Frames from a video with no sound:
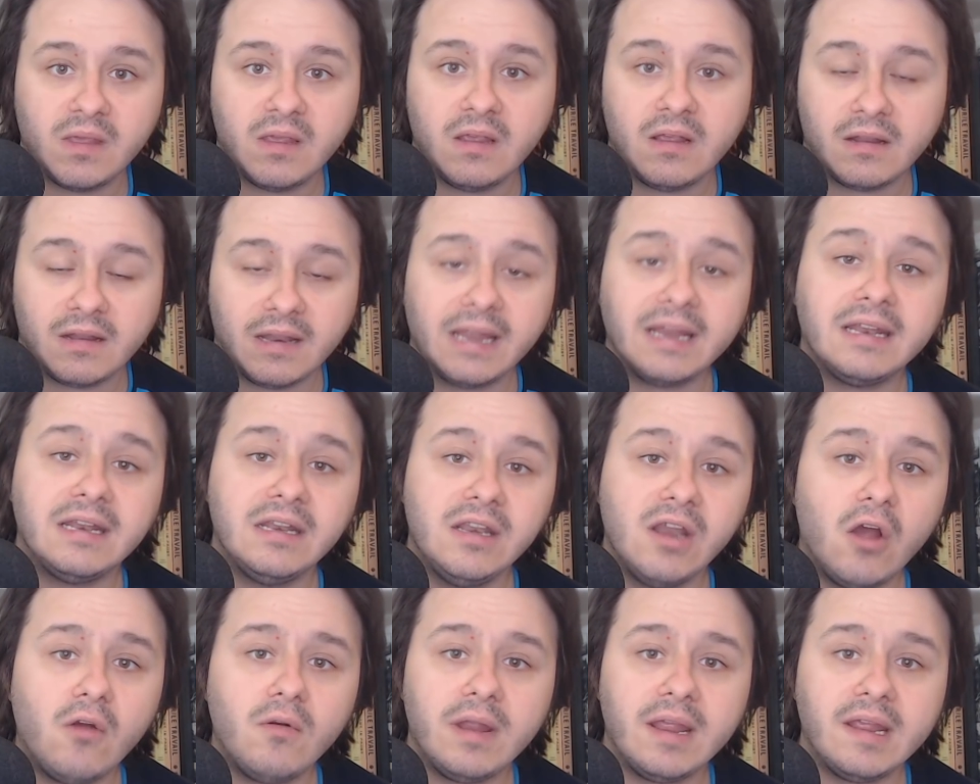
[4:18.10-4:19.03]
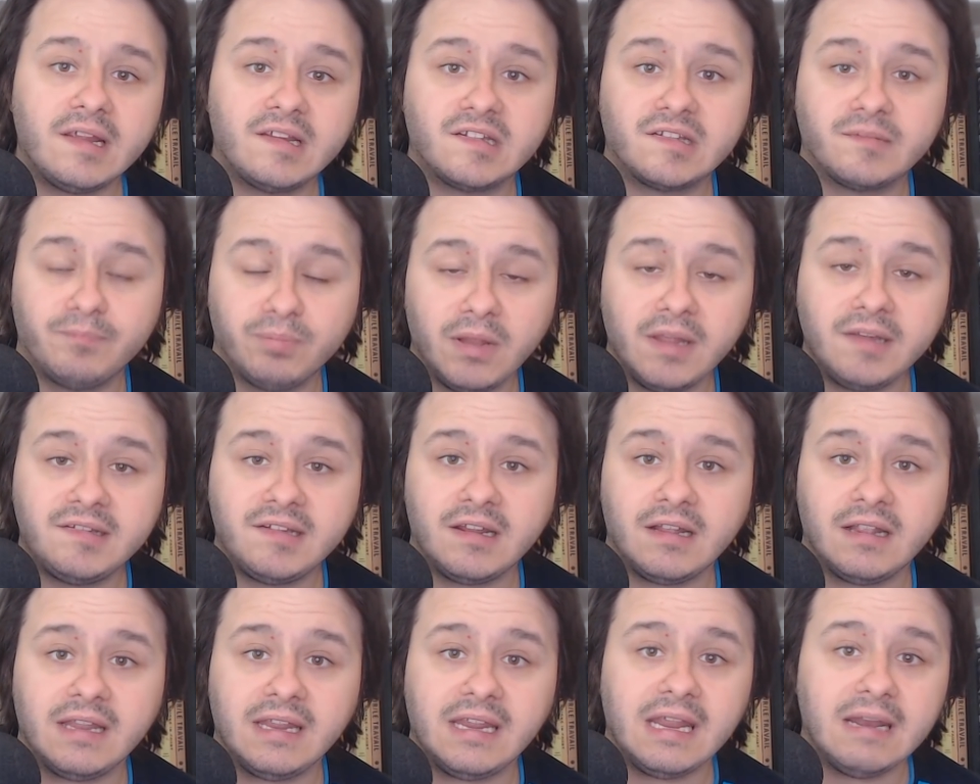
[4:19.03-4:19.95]
Like, note
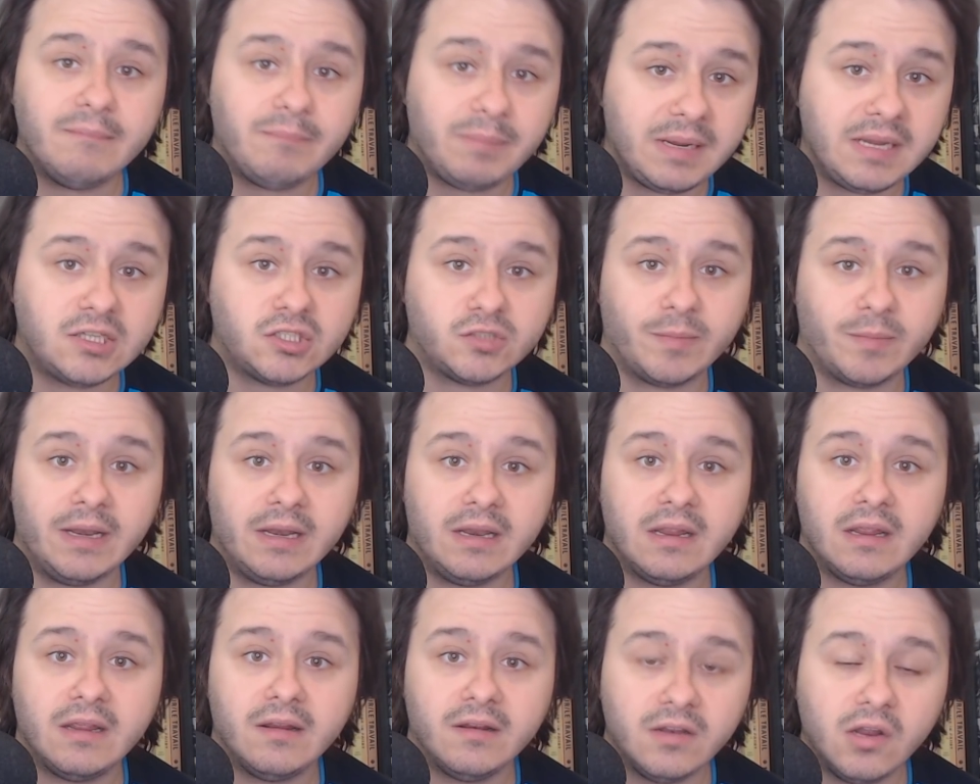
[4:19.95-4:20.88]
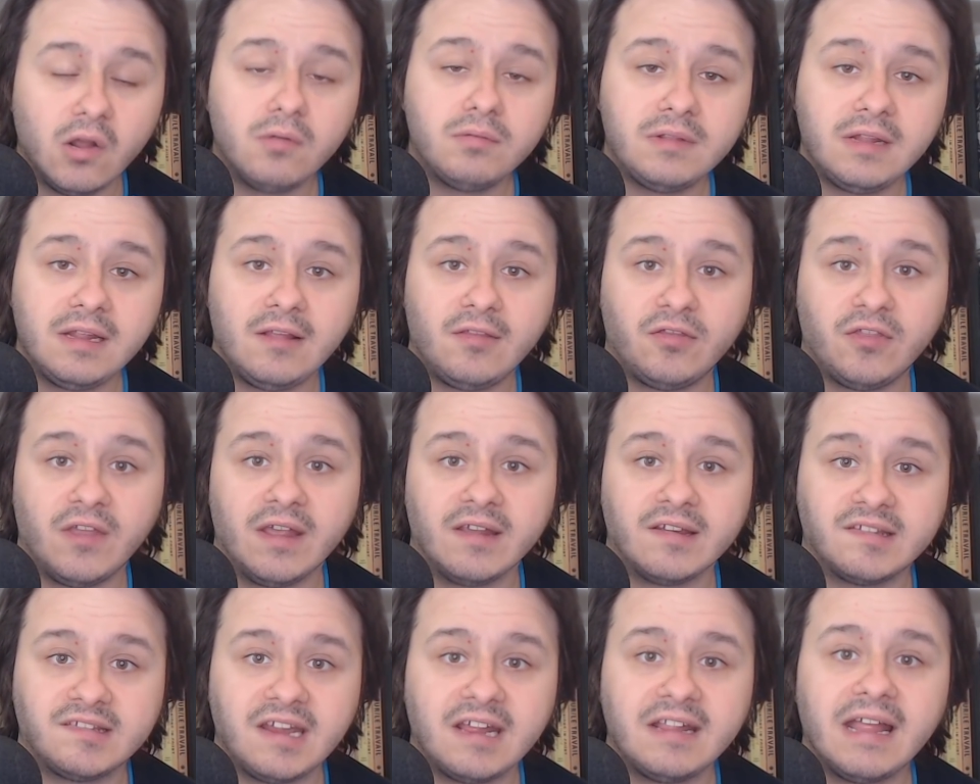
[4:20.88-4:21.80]
explicitly impeachment. Note these
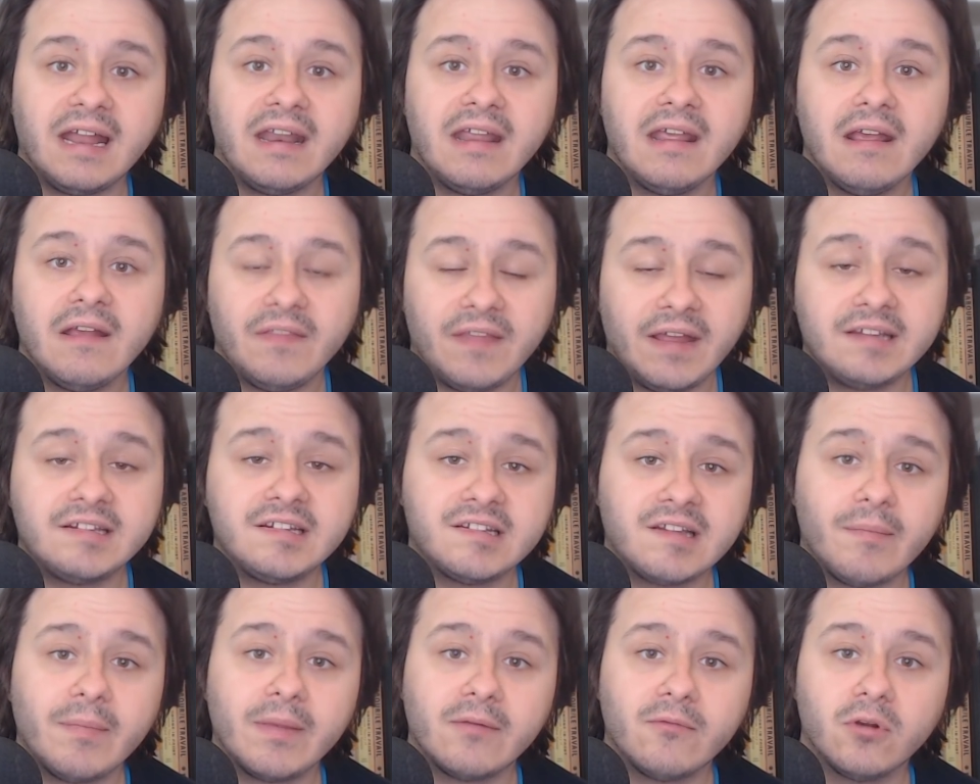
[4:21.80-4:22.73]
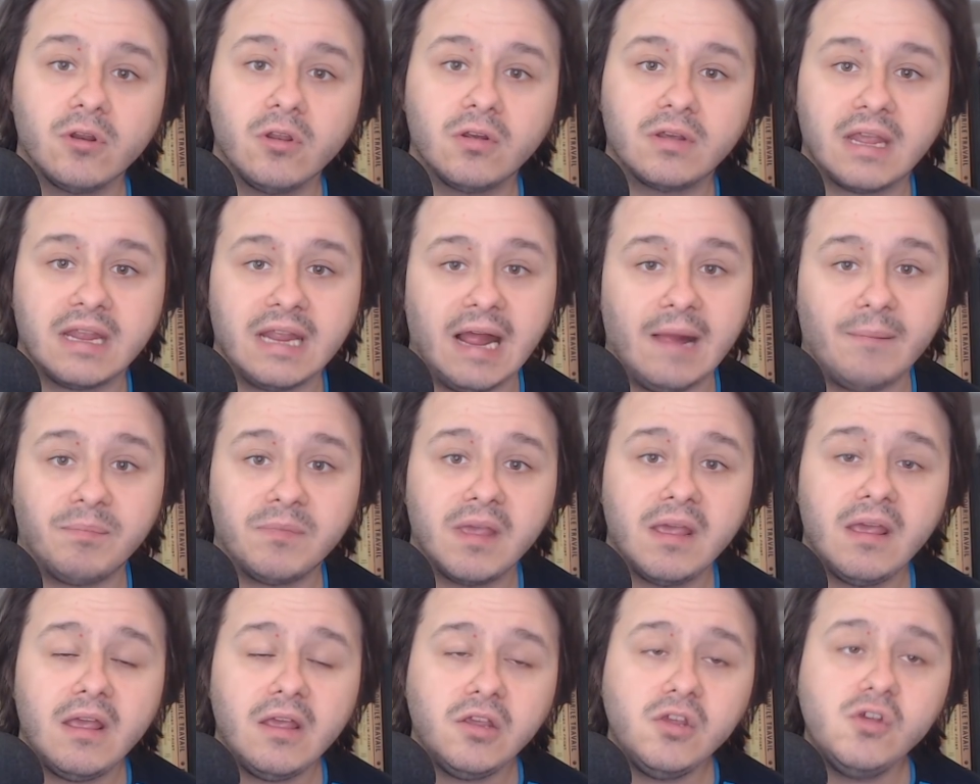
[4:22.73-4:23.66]
things. Say that this is something we're looking at.
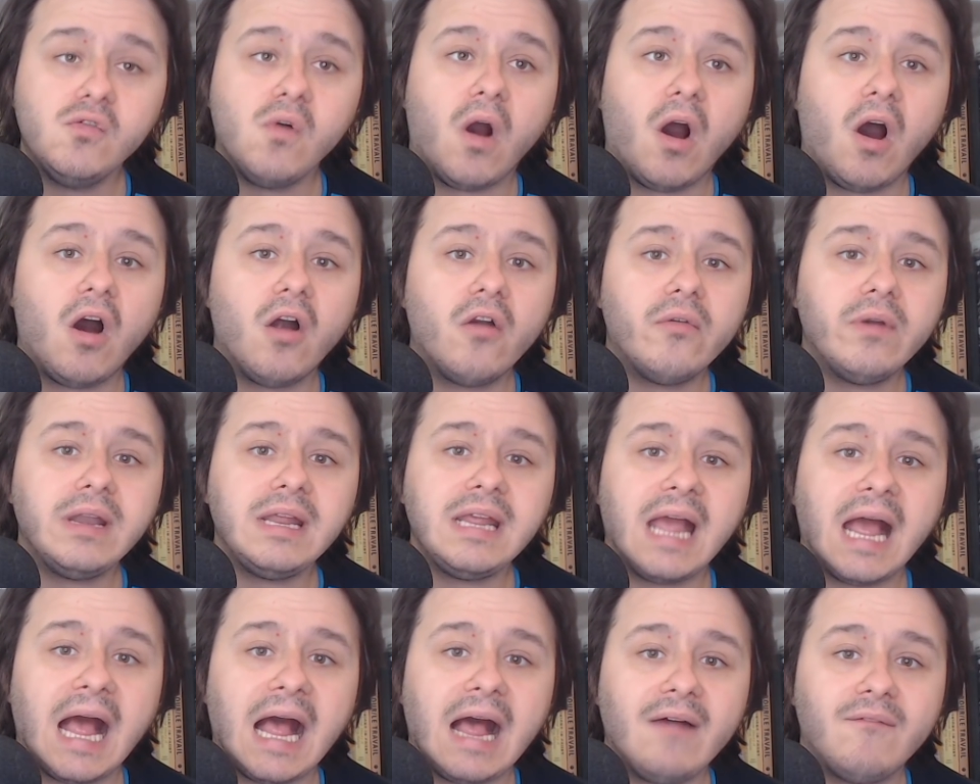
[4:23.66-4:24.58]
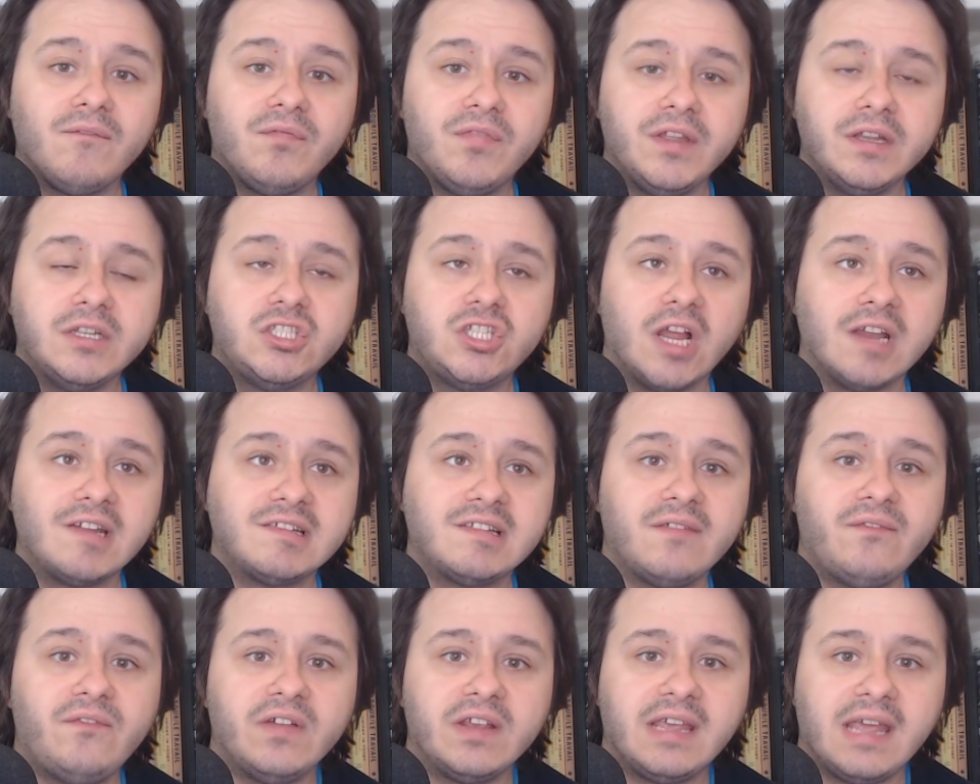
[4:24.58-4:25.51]
You already have the
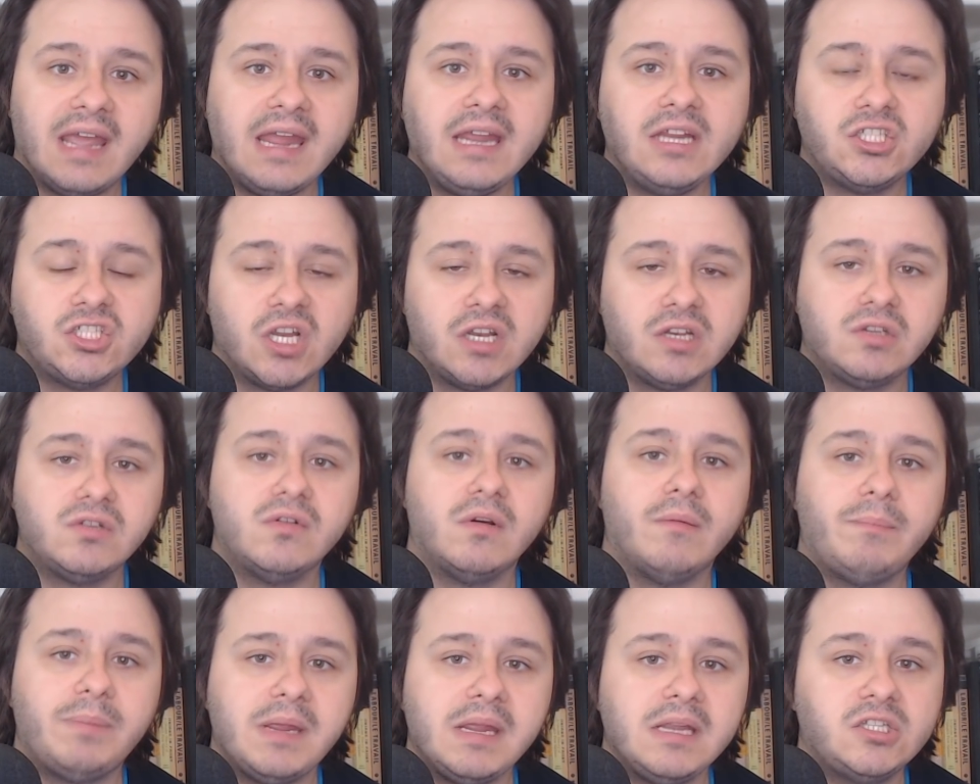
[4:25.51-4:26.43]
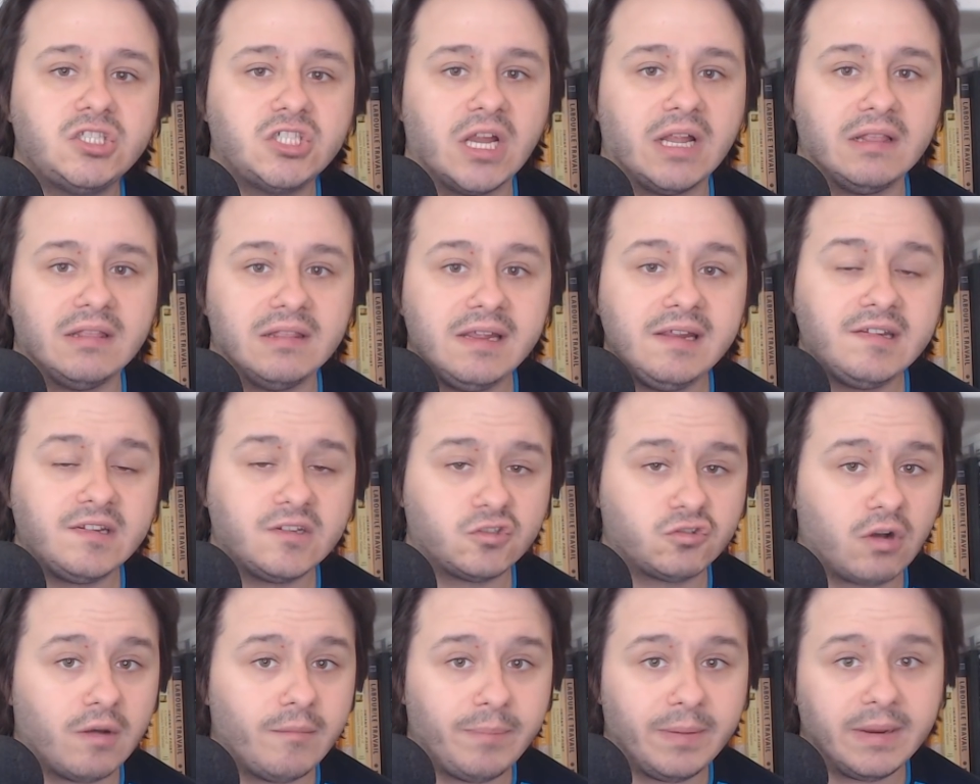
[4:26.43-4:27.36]
justification to impeach at least
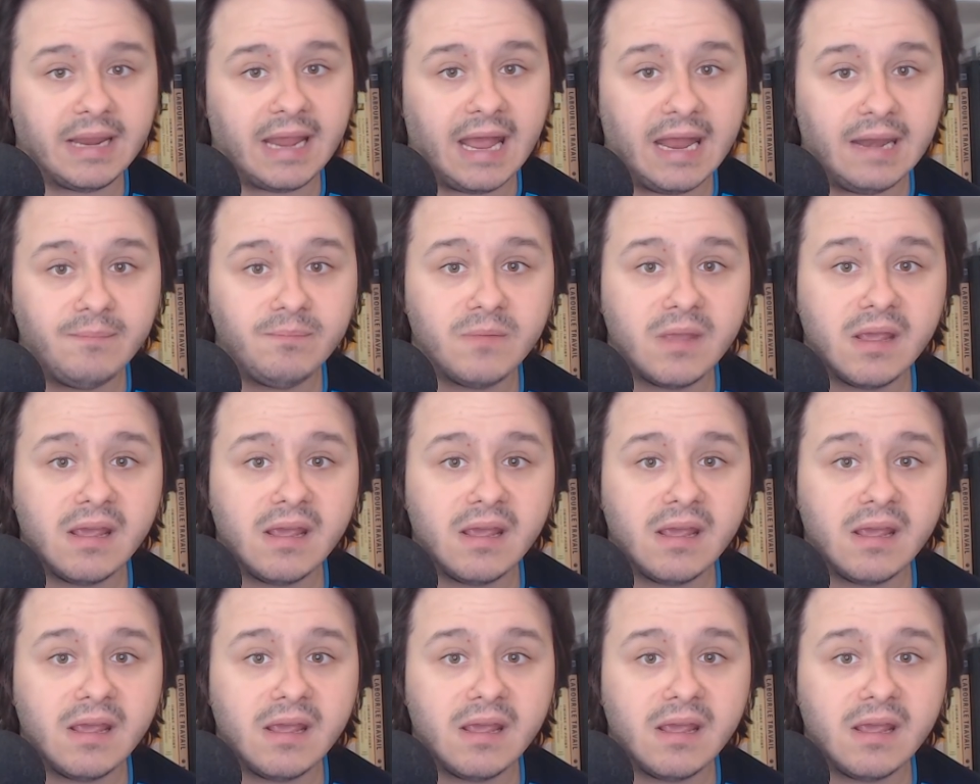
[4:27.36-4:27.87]
Trump again,